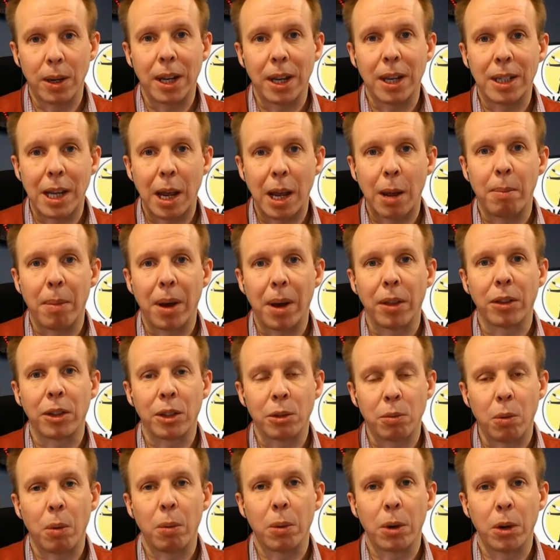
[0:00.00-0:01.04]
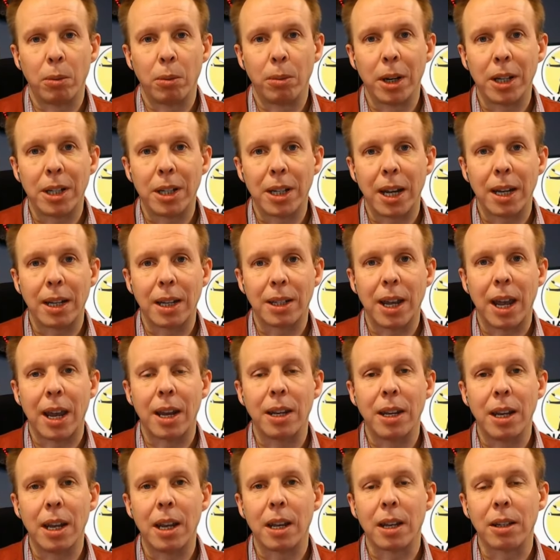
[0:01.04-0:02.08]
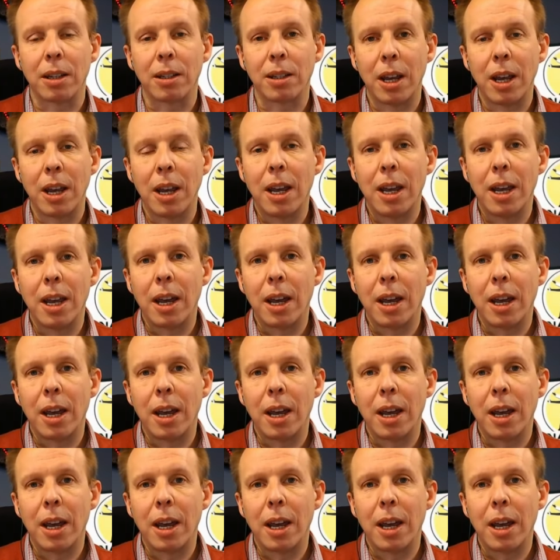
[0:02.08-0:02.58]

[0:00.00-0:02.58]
doing in 10 months what would normally take 10 years.